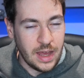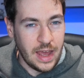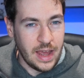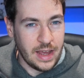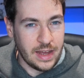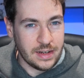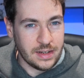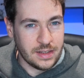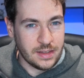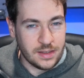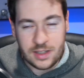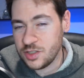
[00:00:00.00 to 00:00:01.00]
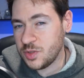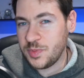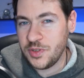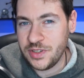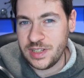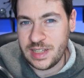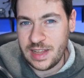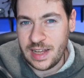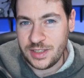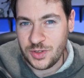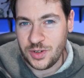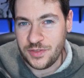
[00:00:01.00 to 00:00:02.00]
And there's a beauty to
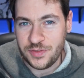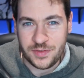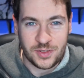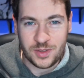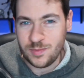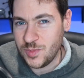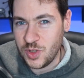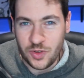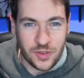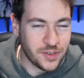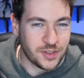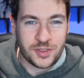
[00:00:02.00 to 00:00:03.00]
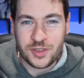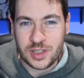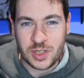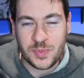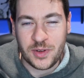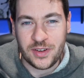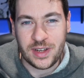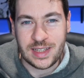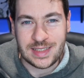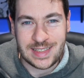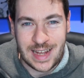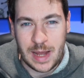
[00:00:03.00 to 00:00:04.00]
that sort of universal
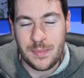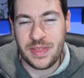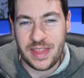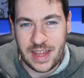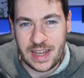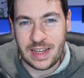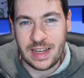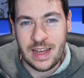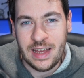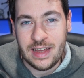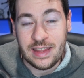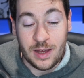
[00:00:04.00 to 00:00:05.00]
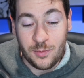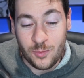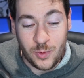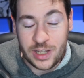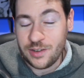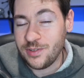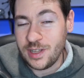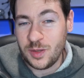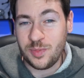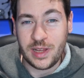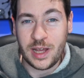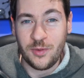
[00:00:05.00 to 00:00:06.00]
experience type thing that we can
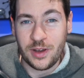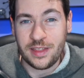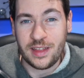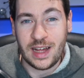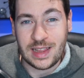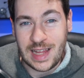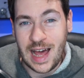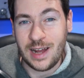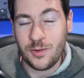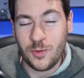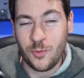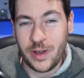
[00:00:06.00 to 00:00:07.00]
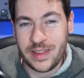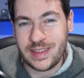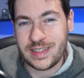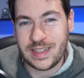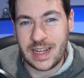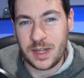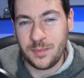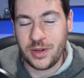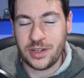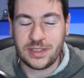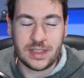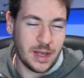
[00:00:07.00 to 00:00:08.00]
really play with a lot with second
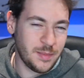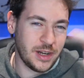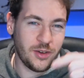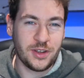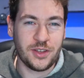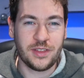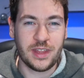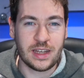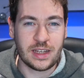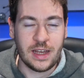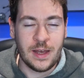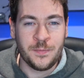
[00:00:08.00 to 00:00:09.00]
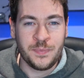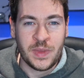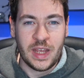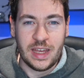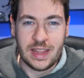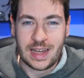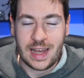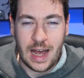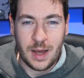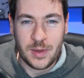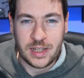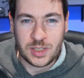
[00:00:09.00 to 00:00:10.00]
person. Let me know what you think in the
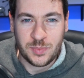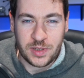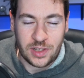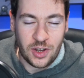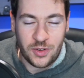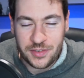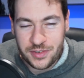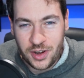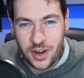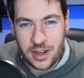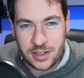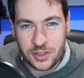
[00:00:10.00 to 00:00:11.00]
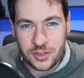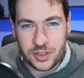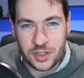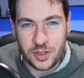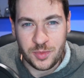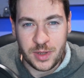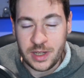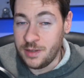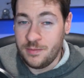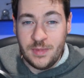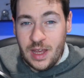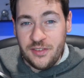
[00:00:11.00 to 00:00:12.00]
comments below if you're on YouTube.
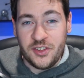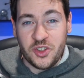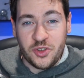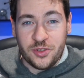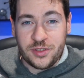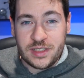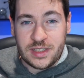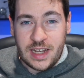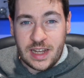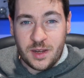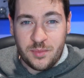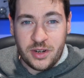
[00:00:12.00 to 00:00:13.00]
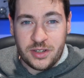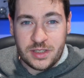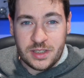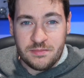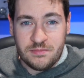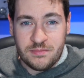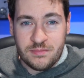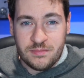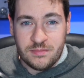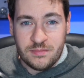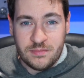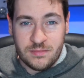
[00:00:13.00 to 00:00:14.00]
Have you used second person?
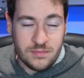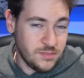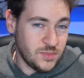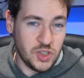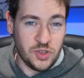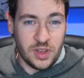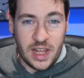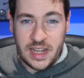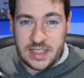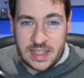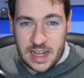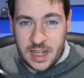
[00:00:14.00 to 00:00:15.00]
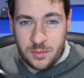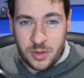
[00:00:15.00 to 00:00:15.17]
Do you like second